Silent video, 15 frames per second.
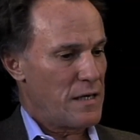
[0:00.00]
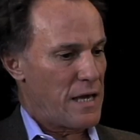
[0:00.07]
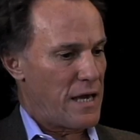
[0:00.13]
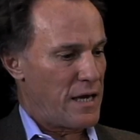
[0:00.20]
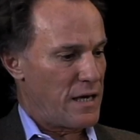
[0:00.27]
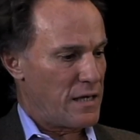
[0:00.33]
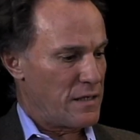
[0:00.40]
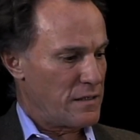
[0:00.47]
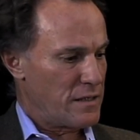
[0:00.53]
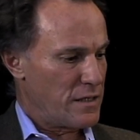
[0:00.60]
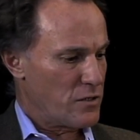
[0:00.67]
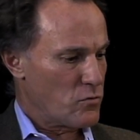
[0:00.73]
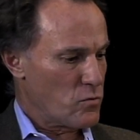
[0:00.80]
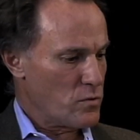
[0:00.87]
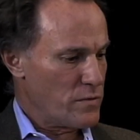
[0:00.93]
And it
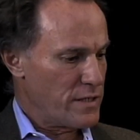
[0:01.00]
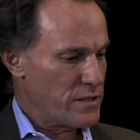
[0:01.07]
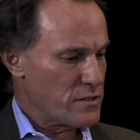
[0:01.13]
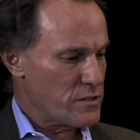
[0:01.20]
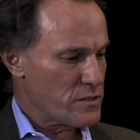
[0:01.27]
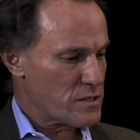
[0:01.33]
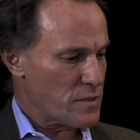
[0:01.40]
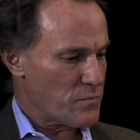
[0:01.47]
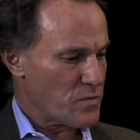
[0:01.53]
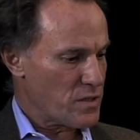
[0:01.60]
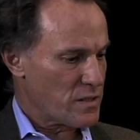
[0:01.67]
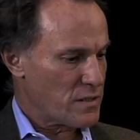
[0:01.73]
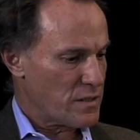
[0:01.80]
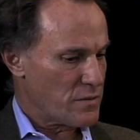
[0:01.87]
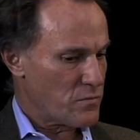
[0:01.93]
grew into
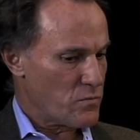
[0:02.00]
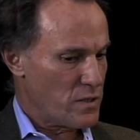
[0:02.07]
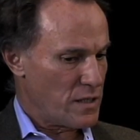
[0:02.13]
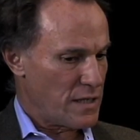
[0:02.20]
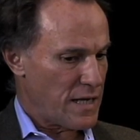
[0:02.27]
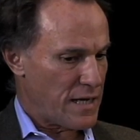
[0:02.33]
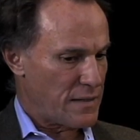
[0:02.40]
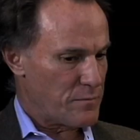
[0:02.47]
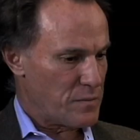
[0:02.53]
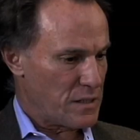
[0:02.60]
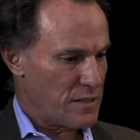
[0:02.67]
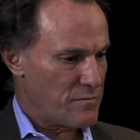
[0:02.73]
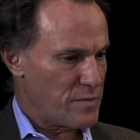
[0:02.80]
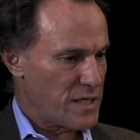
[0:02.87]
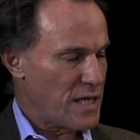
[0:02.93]
something that really, I
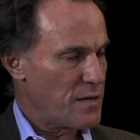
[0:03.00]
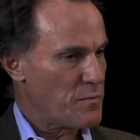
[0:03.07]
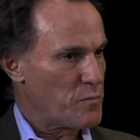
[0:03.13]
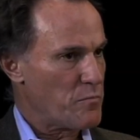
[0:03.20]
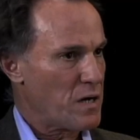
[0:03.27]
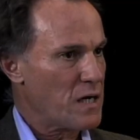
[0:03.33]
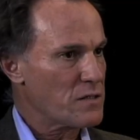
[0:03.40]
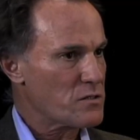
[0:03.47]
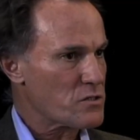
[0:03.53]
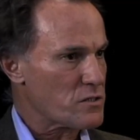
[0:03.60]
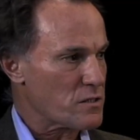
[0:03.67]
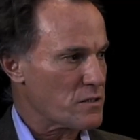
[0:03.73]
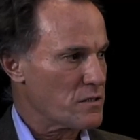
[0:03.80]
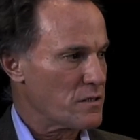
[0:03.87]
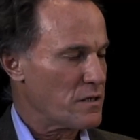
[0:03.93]
believe, became a
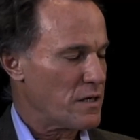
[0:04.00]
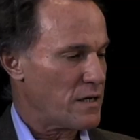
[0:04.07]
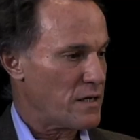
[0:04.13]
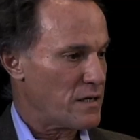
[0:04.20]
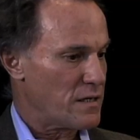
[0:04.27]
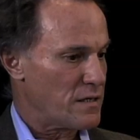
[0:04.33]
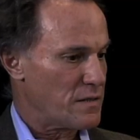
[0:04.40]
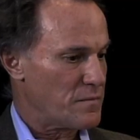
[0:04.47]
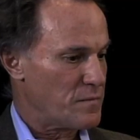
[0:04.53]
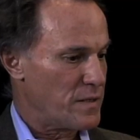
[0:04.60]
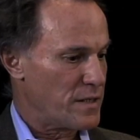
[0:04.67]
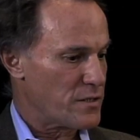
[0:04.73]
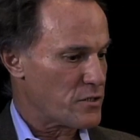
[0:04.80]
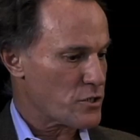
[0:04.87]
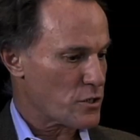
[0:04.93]
monster
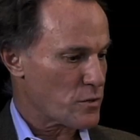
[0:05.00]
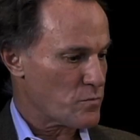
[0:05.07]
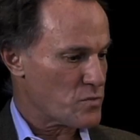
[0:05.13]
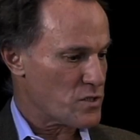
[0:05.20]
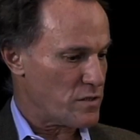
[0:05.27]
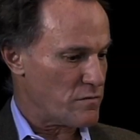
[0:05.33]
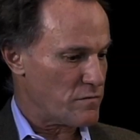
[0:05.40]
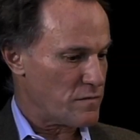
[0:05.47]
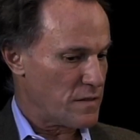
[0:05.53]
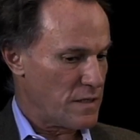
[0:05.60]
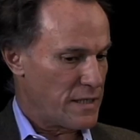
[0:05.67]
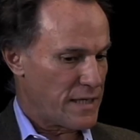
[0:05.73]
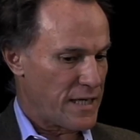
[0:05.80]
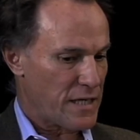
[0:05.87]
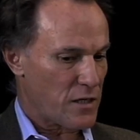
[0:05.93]
in terms of
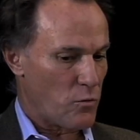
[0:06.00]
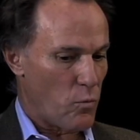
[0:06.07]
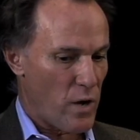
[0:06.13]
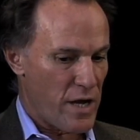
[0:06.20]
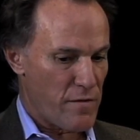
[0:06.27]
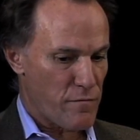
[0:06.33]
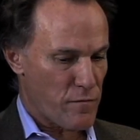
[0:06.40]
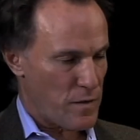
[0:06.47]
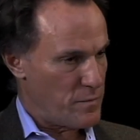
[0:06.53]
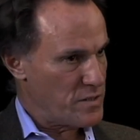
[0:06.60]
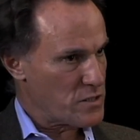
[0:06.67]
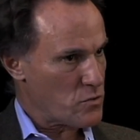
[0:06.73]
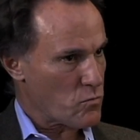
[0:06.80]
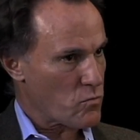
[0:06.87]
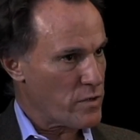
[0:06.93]
getting away from
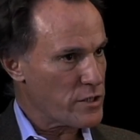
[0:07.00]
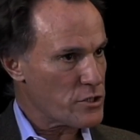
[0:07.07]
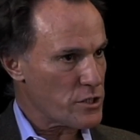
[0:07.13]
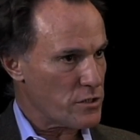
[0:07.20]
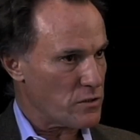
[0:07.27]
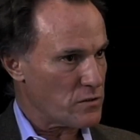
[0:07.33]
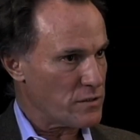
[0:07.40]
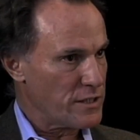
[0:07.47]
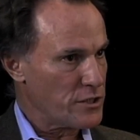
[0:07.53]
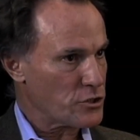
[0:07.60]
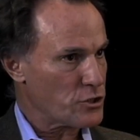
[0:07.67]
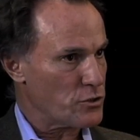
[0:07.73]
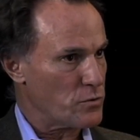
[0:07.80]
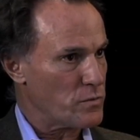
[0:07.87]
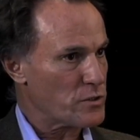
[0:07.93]
its original
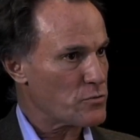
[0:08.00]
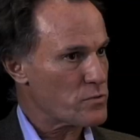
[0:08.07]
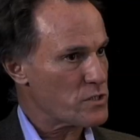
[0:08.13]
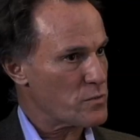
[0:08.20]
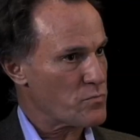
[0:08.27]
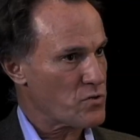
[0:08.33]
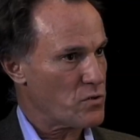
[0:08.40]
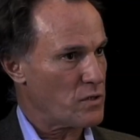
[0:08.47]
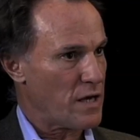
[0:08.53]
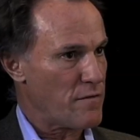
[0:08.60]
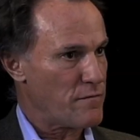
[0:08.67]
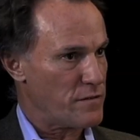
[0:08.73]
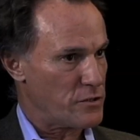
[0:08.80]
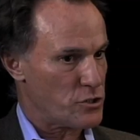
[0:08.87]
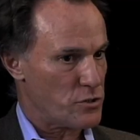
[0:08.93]
issue, which was the
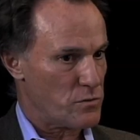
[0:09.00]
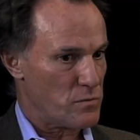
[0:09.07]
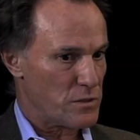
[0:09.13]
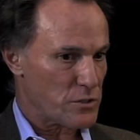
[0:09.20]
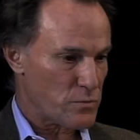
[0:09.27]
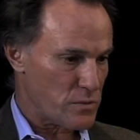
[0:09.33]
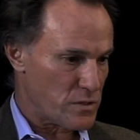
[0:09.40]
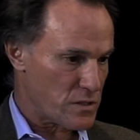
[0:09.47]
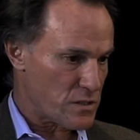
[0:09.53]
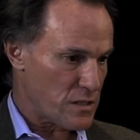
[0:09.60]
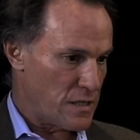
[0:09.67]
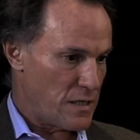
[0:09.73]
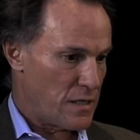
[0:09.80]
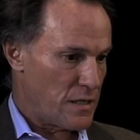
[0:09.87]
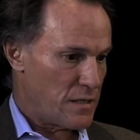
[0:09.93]
pro-life issue, which was
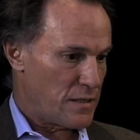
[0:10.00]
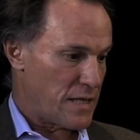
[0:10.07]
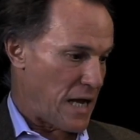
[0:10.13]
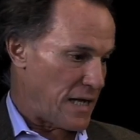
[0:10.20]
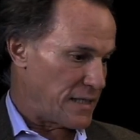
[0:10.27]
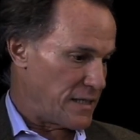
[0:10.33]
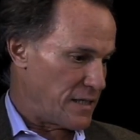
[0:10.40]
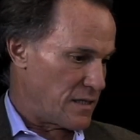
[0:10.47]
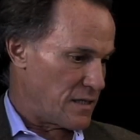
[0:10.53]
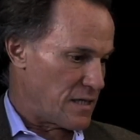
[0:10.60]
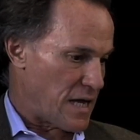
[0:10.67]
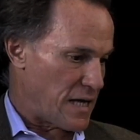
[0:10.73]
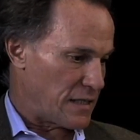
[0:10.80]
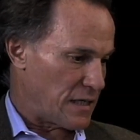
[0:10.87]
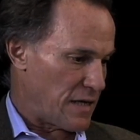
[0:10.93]
the idea
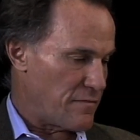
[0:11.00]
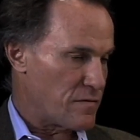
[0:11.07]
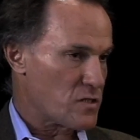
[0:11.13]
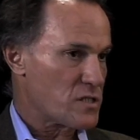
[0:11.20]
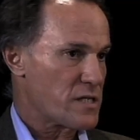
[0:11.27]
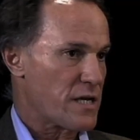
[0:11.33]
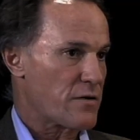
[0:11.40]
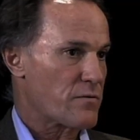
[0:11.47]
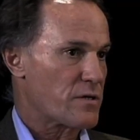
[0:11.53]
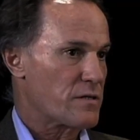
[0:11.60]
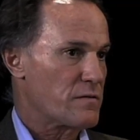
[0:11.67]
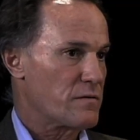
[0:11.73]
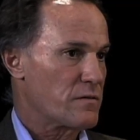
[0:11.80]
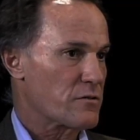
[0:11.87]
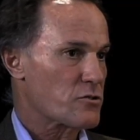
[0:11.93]
that life is sacred.
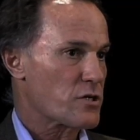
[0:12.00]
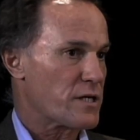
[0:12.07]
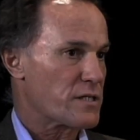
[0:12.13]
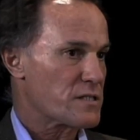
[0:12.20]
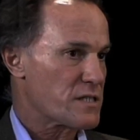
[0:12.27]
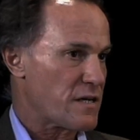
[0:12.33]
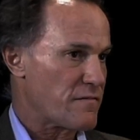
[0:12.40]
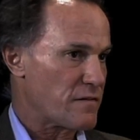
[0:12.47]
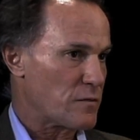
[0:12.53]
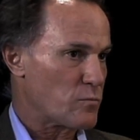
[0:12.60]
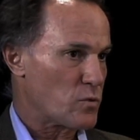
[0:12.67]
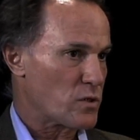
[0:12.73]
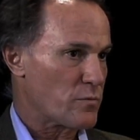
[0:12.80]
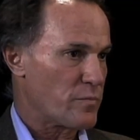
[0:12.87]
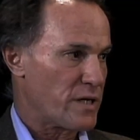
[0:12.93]
You're trying to save
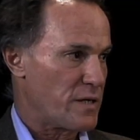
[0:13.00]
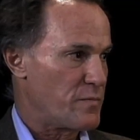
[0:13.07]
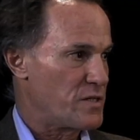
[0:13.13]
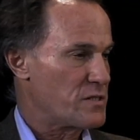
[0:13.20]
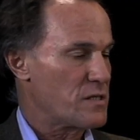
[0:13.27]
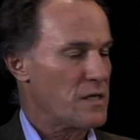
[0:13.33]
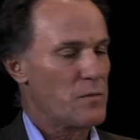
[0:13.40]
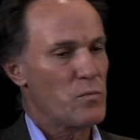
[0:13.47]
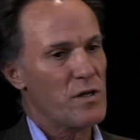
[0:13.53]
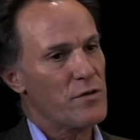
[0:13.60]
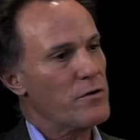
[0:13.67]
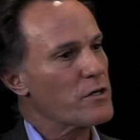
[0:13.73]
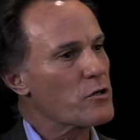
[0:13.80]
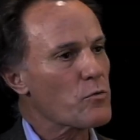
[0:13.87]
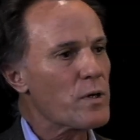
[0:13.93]
unborn babies. Whether you
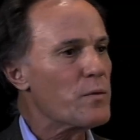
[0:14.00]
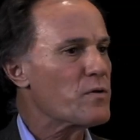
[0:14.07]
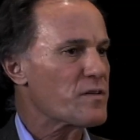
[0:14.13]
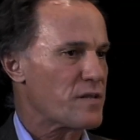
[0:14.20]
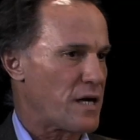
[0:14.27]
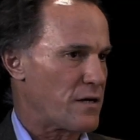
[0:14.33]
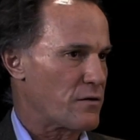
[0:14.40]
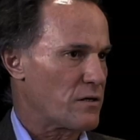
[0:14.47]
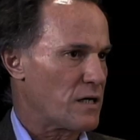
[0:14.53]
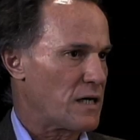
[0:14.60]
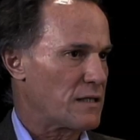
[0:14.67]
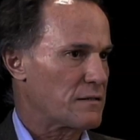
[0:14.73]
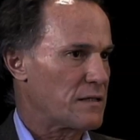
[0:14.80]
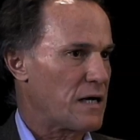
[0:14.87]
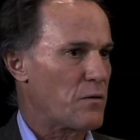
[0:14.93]
agree with that or
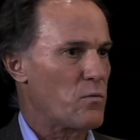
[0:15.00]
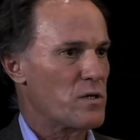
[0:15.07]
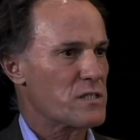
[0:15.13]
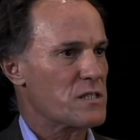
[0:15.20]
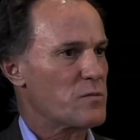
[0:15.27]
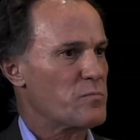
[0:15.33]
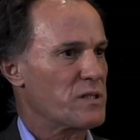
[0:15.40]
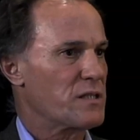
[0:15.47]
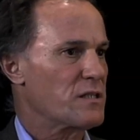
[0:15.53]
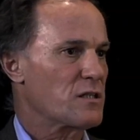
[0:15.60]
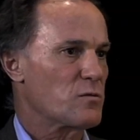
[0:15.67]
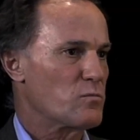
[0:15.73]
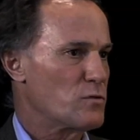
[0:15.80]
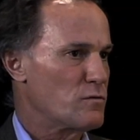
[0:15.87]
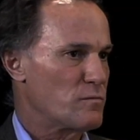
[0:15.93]
not, that wasn't a political
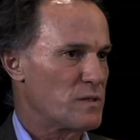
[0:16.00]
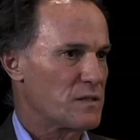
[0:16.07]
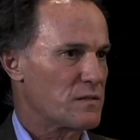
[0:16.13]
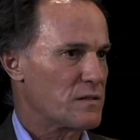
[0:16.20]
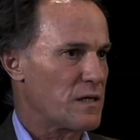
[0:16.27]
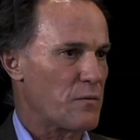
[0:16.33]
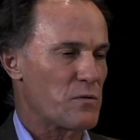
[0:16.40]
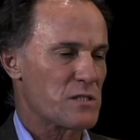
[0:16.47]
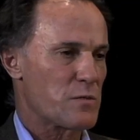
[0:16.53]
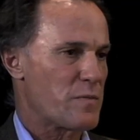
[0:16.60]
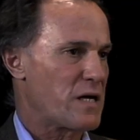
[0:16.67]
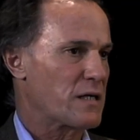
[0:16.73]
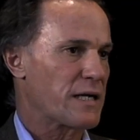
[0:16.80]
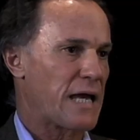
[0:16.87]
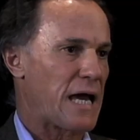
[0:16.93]
movement that was
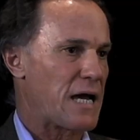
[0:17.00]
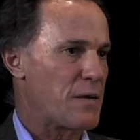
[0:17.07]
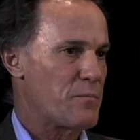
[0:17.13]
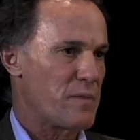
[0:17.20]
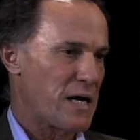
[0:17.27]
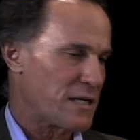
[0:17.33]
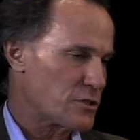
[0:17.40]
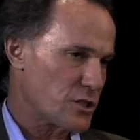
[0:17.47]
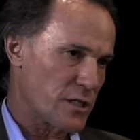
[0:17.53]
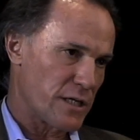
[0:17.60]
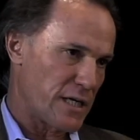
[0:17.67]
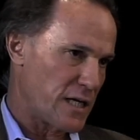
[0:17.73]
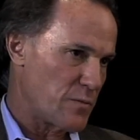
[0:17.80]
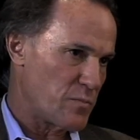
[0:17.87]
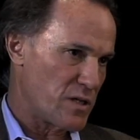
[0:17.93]
about bashing
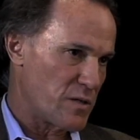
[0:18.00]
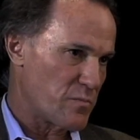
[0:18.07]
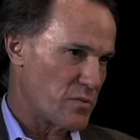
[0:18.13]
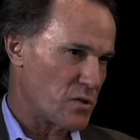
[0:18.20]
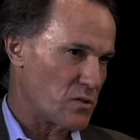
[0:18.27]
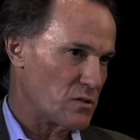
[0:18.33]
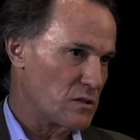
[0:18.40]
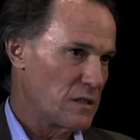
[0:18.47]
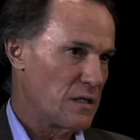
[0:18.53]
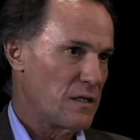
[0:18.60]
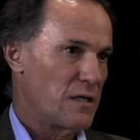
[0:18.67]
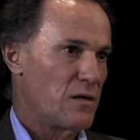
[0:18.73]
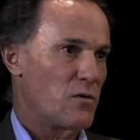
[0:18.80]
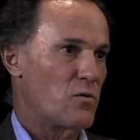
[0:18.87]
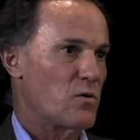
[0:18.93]
gay people
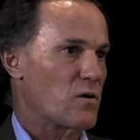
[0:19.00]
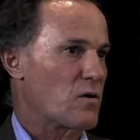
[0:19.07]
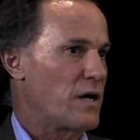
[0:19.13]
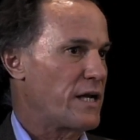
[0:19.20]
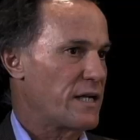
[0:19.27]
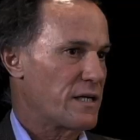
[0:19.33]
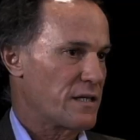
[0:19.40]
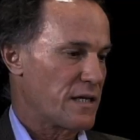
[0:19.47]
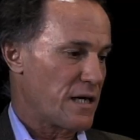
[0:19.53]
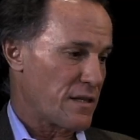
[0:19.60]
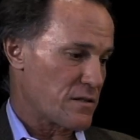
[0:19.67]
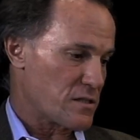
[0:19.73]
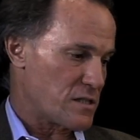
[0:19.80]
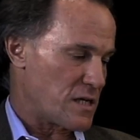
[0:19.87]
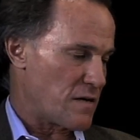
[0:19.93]
or any of the other
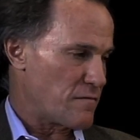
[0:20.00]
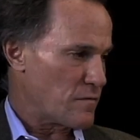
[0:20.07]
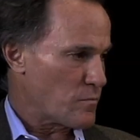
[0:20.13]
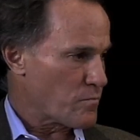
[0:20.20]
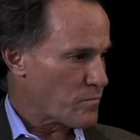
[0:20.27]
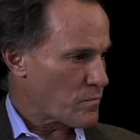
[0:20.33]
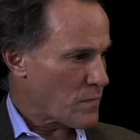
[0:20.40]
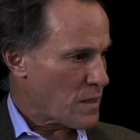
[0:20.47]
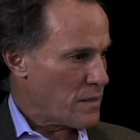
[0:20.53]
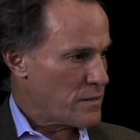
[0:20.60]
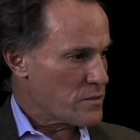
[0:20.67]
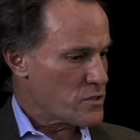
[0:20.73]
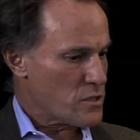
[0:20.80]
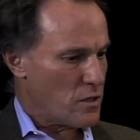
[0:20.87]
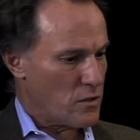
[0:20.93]
stuff.
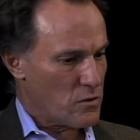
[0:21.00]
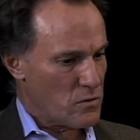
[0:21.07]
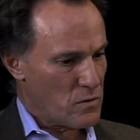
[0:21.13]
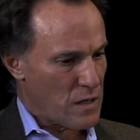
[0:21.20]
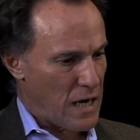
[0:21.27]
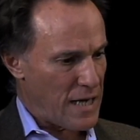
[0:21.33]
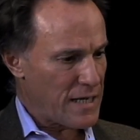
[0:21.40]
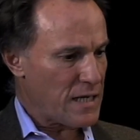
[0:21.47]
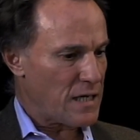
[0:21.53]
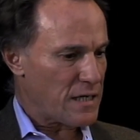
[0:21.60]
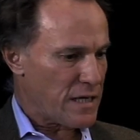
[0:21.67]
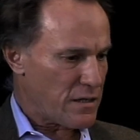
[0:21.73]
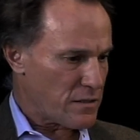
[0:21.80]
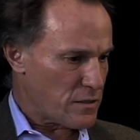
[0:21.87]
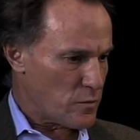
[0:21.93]
So I got
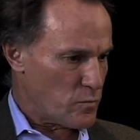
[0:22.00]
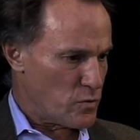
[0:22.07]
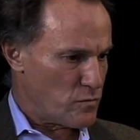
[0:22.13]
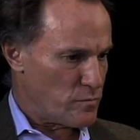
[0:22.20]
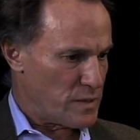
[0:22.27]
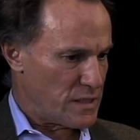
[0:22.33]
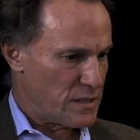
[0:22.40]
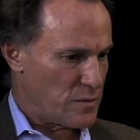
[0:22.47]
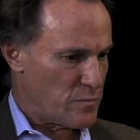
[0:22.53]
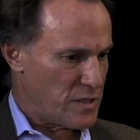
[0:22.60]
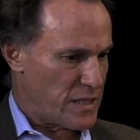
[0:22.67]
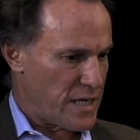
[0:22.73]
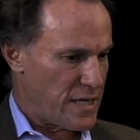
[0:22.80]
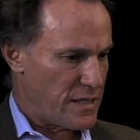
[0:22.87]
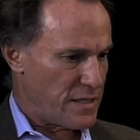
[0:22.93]
out of the movement in the
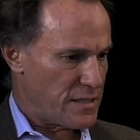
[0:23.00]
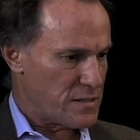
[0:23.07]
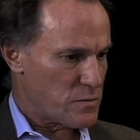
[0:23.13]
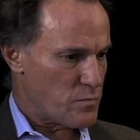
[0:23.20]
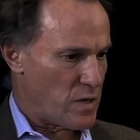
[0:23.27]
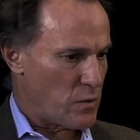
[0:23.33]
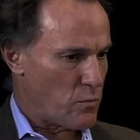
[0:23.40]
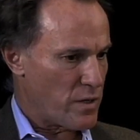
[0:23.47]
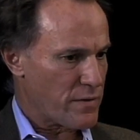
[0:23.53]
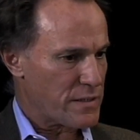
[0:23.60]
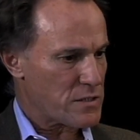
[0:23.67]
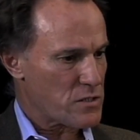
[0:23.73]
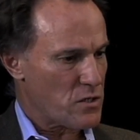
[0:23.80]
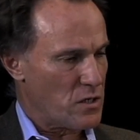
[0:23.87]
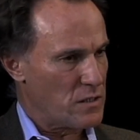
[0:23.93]
mid-'80s, but where
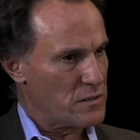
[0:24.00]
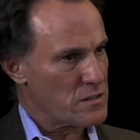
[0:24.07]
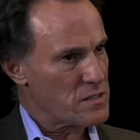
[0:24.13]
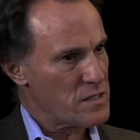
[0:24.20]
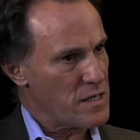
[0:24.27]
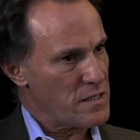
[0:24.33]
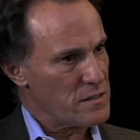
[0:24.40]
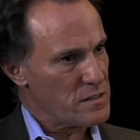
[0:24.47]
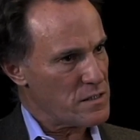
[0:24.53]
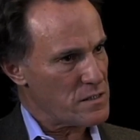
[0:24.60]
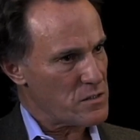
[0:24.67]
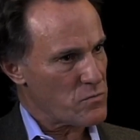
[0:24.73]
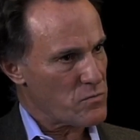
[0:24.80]
it's gone since is a